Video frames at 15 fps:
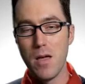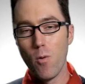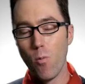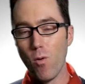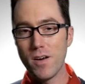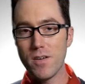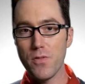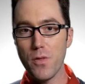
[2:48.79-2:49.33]

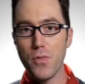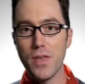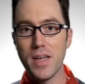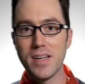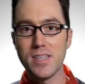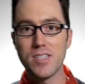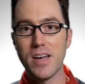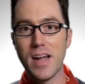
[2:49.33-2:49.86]
One of the
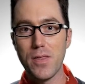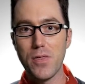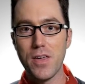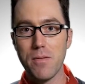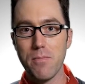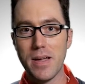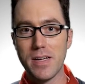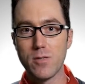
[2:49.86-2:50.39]
things that I
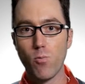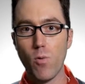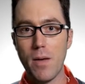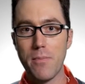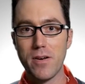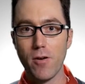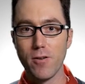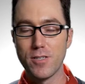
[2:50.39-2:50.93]
think makes
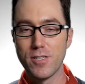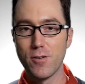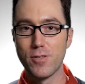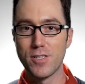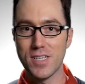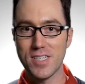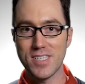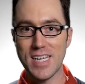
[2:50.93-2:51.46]
webinars so
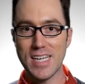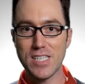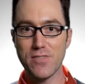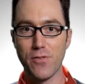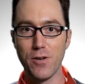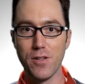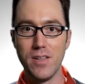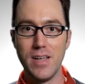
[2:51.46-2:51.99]

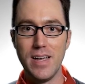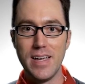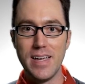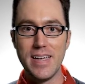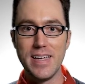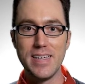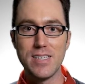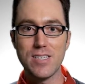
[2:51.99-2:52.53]
successful
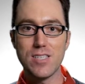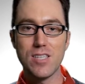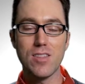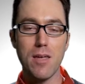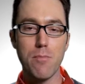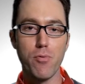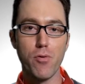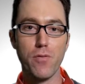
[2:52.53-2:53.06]
is that
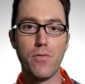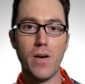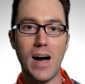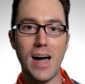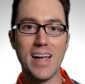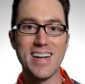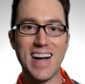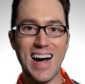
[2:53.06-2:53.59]
they
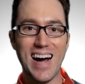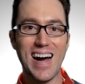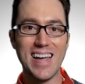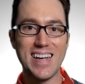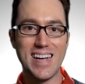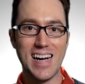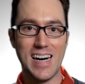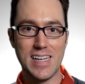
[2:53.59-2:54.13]
provide
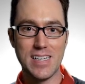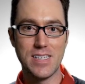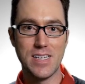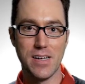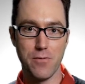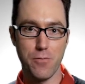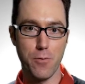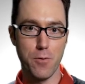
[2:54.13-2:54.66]
high
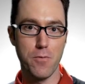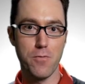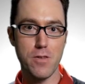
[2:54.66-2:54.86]
content for the